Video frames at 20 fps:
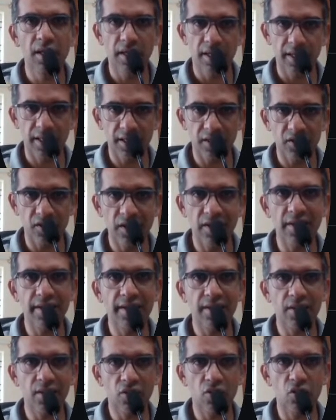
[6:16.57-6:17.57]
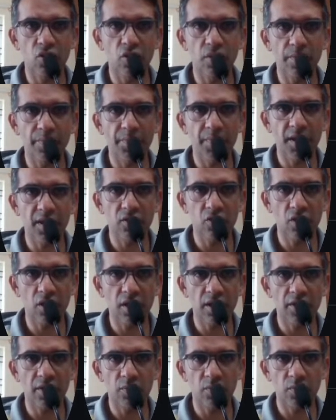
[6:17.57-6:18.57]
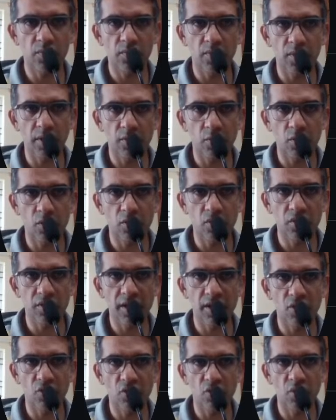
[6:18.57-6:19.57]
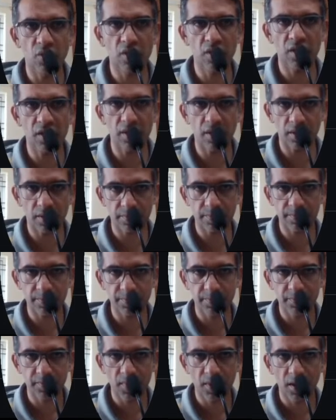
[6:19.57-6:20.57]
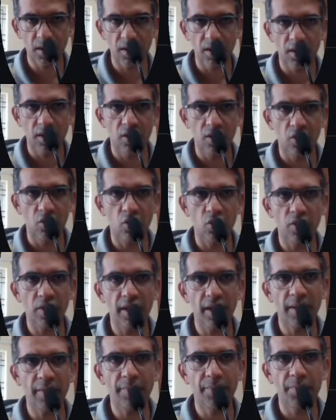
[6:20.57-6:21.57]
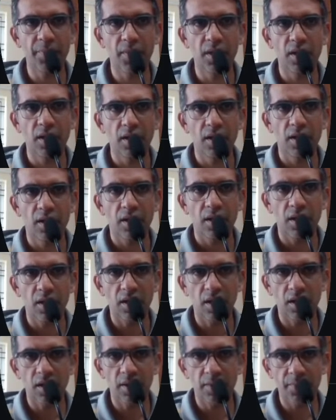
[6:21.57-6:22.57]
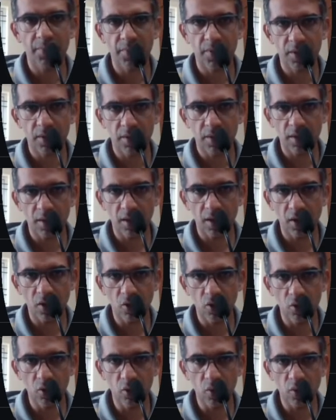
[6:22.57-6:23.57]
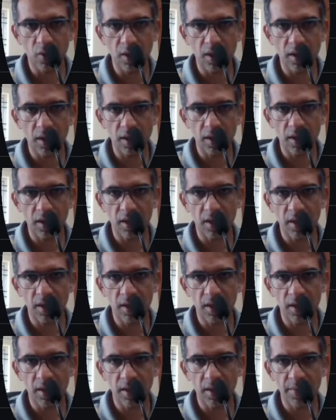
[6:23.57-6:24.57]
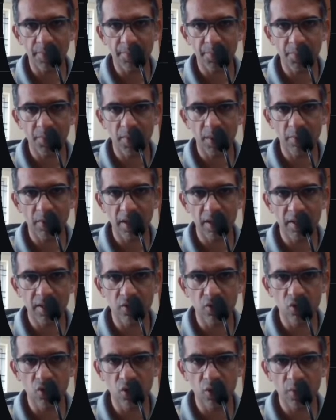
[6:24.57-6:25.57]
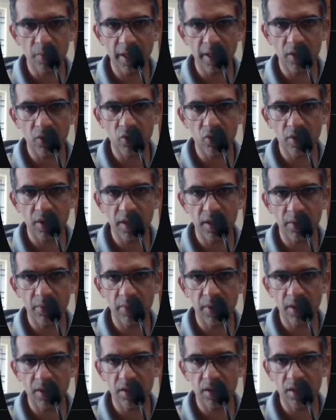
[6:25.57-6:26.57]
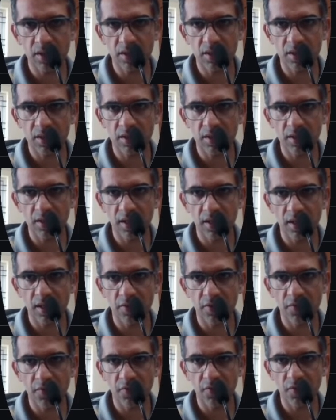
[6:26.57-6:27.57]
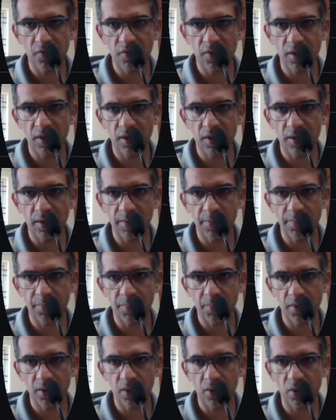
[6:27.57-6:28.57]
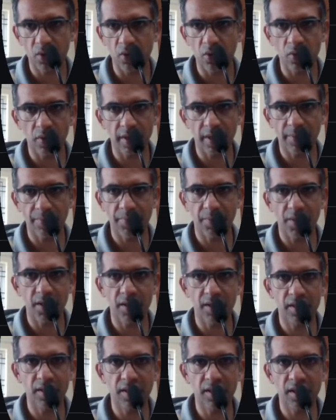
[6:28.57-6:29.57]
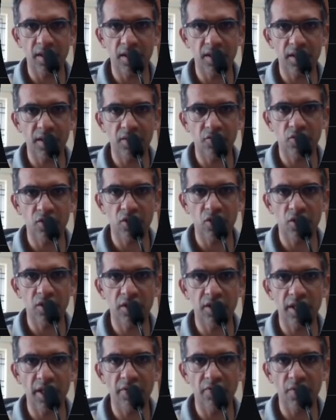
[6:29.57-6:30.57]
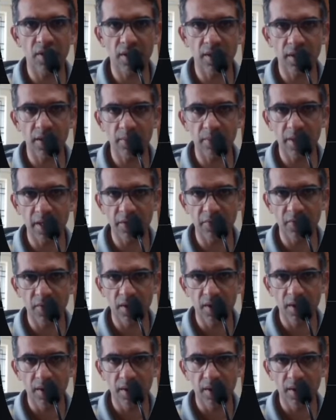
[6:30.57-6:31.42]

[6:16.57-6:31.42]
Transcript: it has generated a code that's all I, I want to say over here okay um, now uh, maybe let's go back to that image test and see if uh, okay I think that was not saved I believe